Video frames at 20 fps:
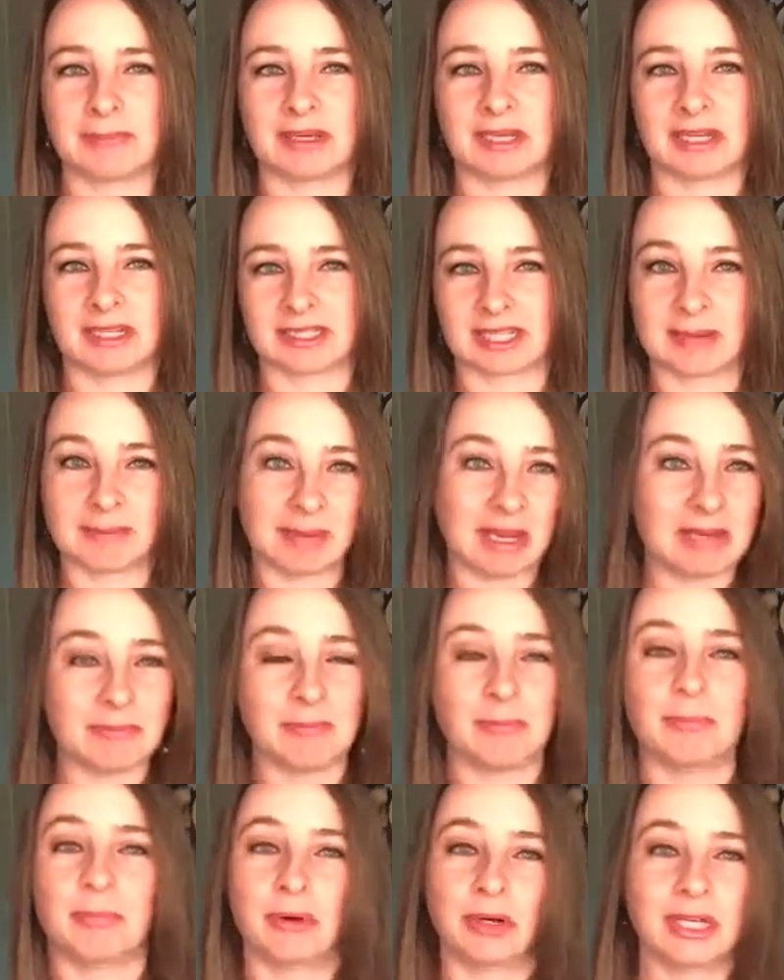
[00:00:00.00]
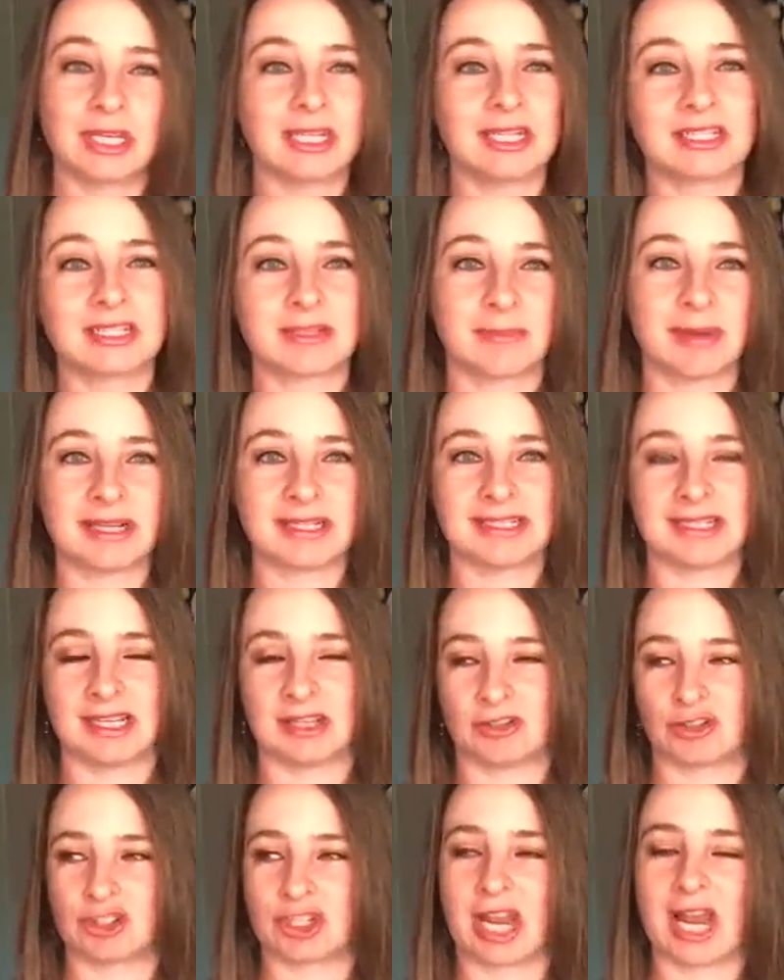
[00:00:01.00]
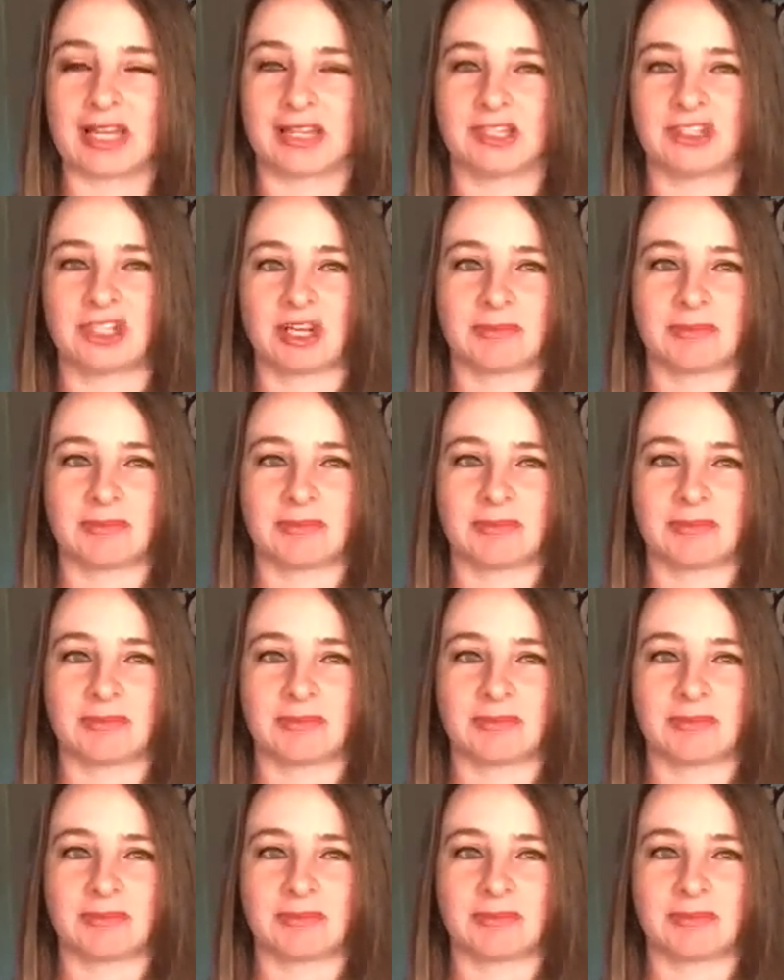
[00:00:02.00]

because I might put it into my sales challenge.